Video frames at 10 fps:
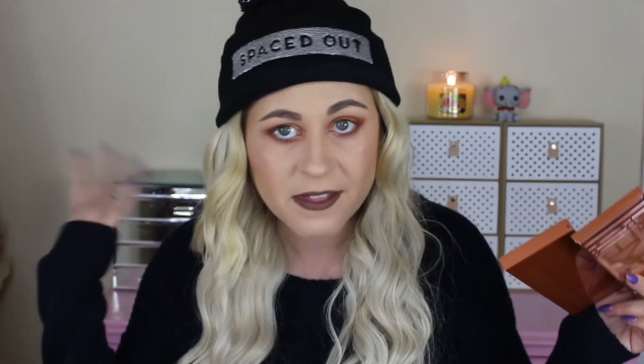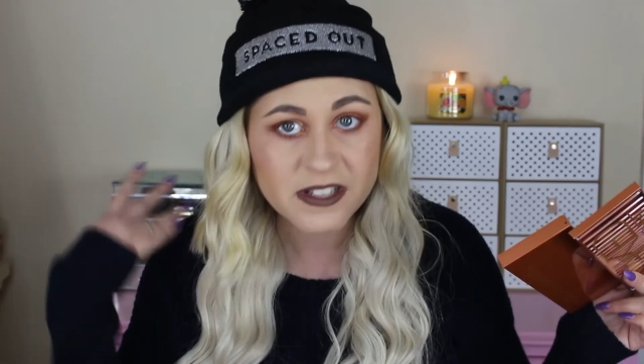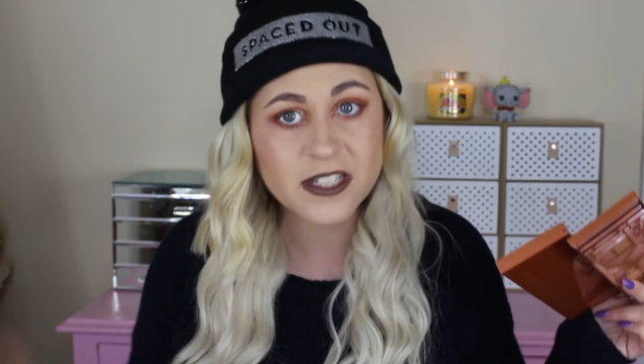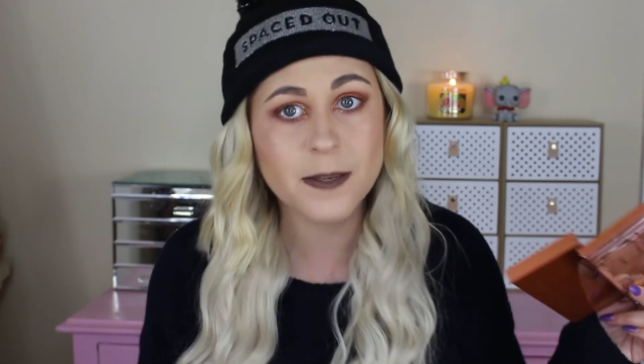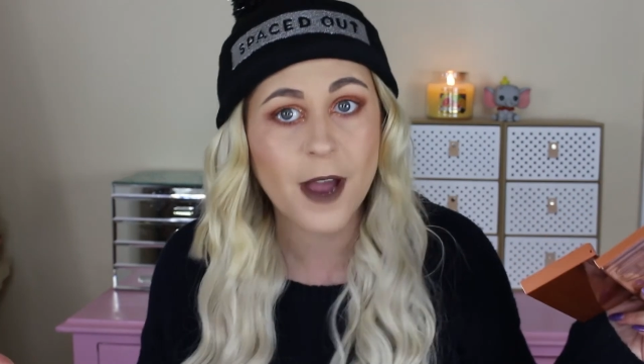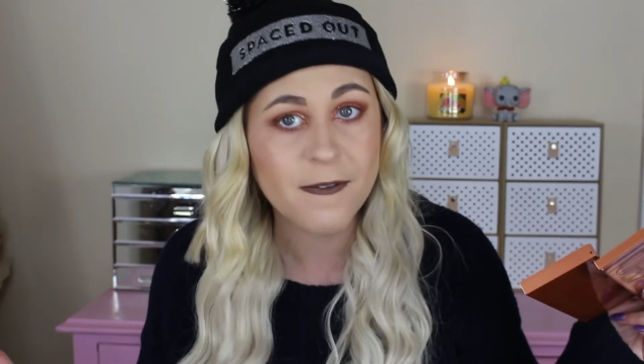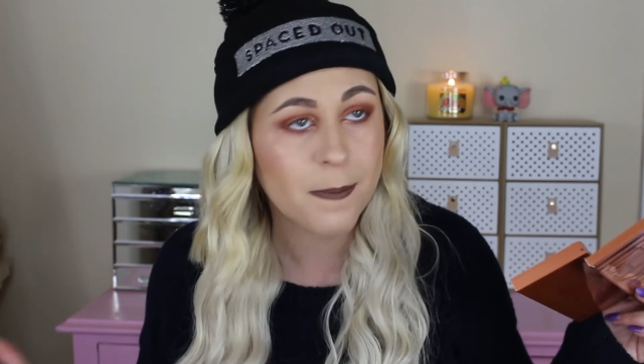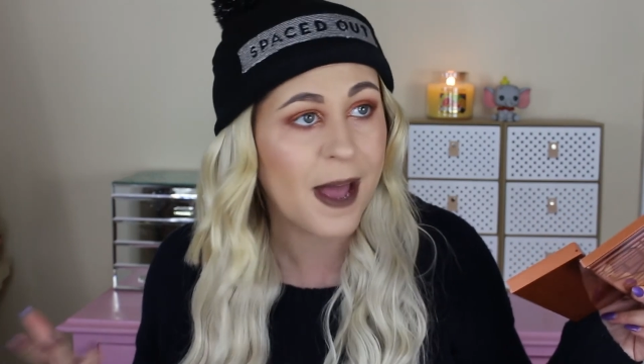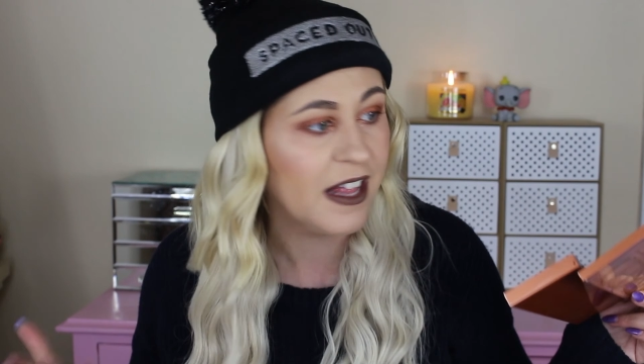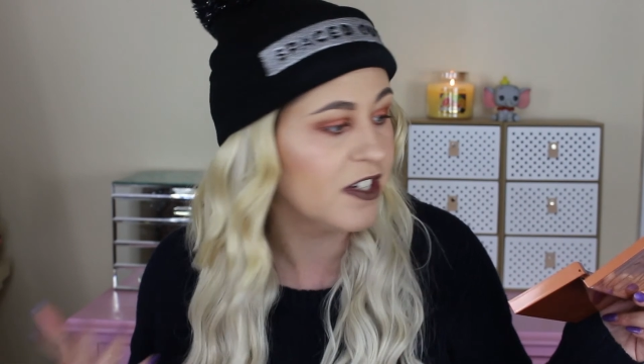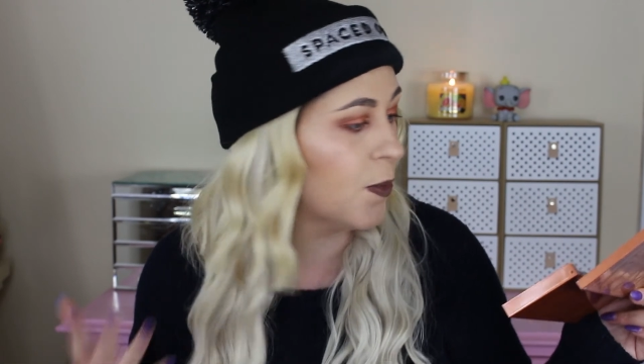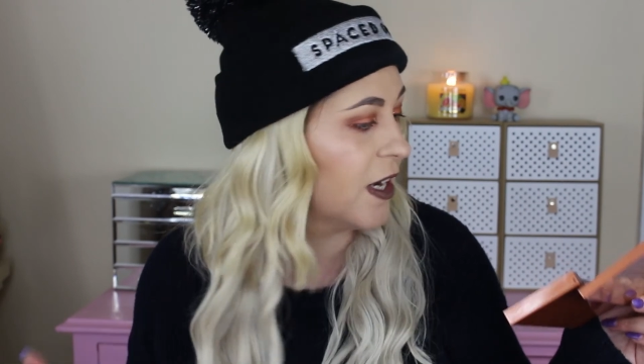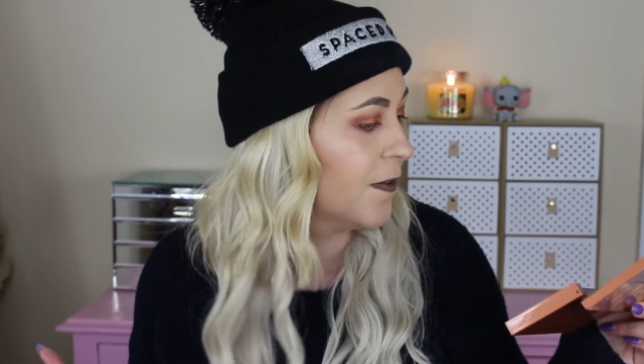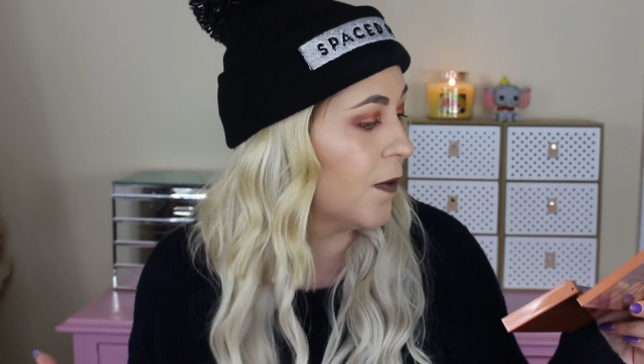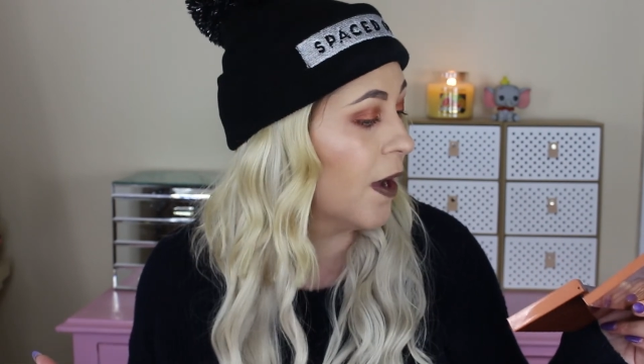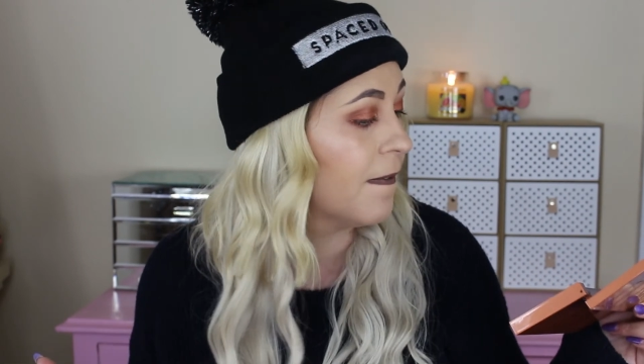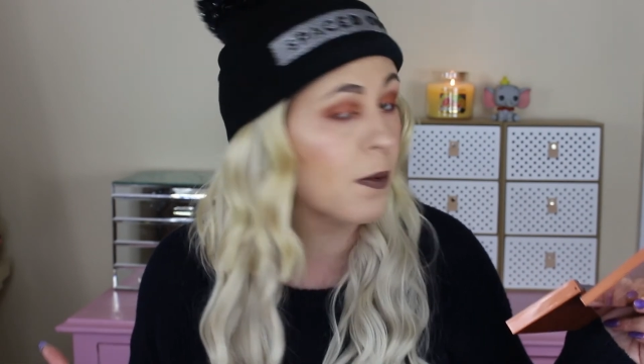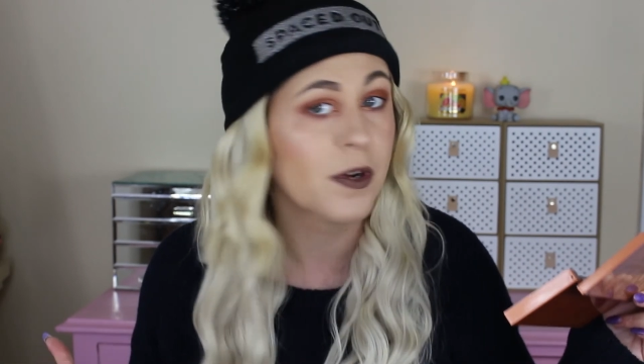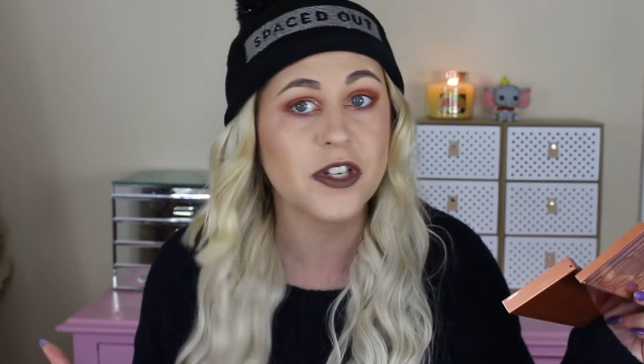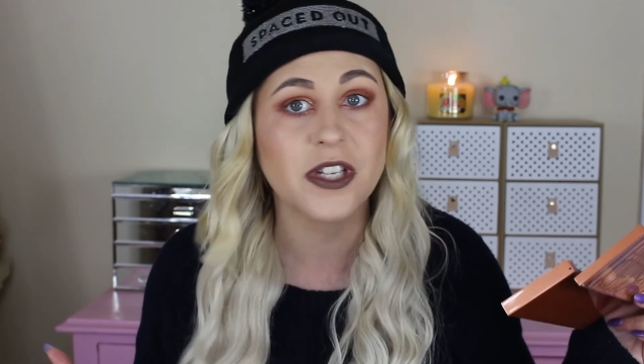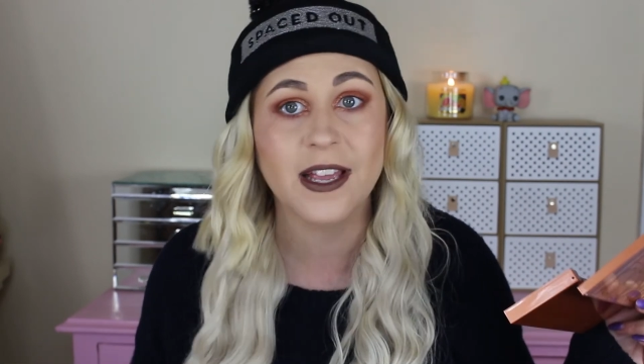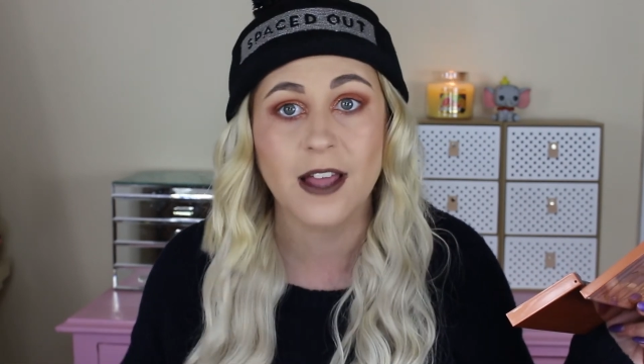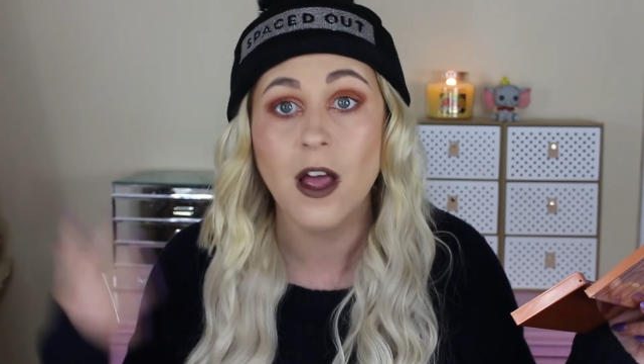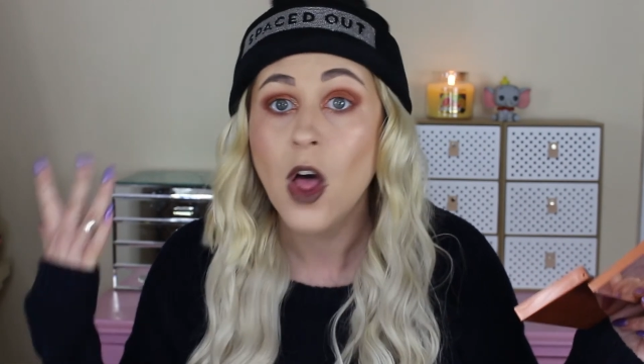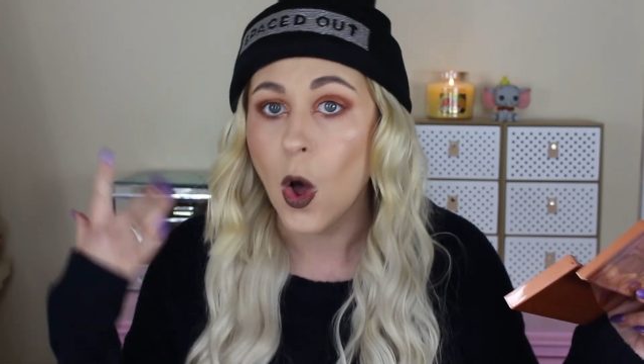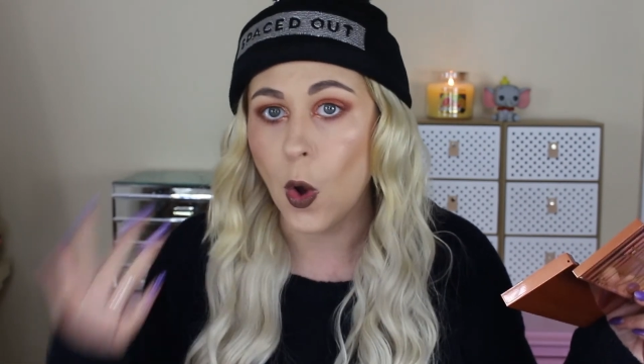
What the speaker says: This is a perfect palette to reach for if you want to do like a